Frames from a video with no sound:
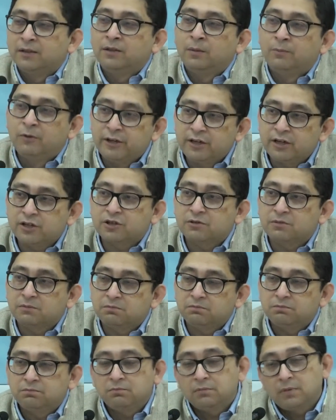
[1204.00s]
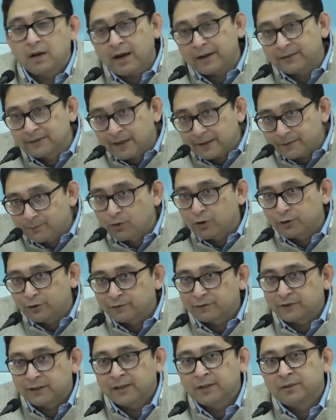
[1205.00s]
The British, at that point
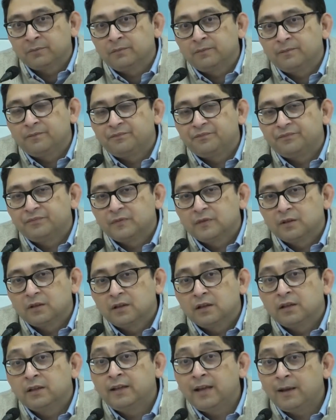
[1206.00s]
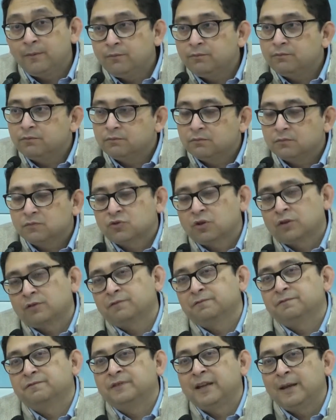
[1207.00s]
of time, came
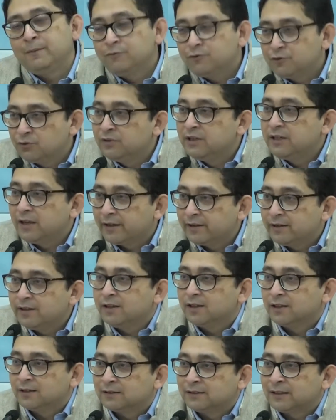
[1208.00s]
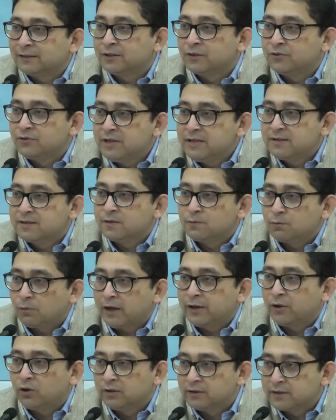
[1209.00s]
to the idea that the reason
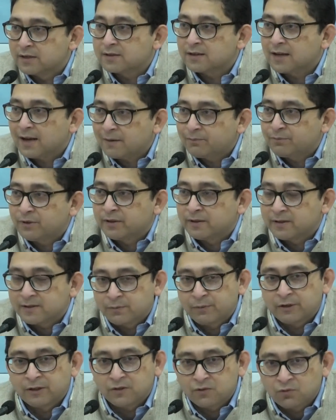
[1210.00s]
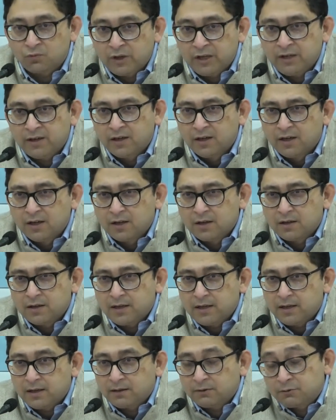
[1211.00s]
why all this happened is because we
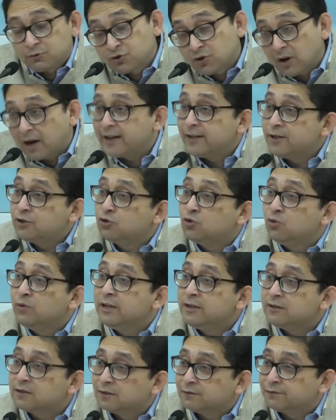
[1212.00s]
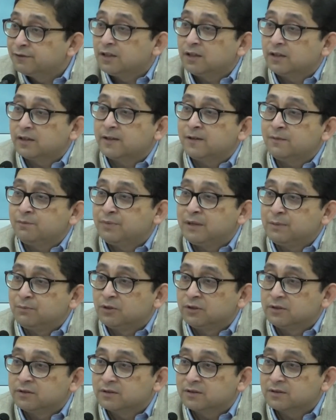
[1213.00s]
tried to interfere in
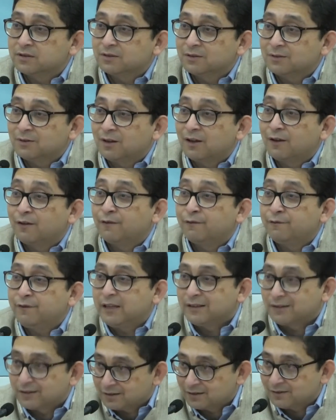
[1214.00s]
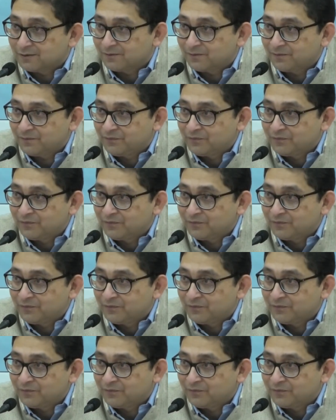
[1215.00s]
people's faith.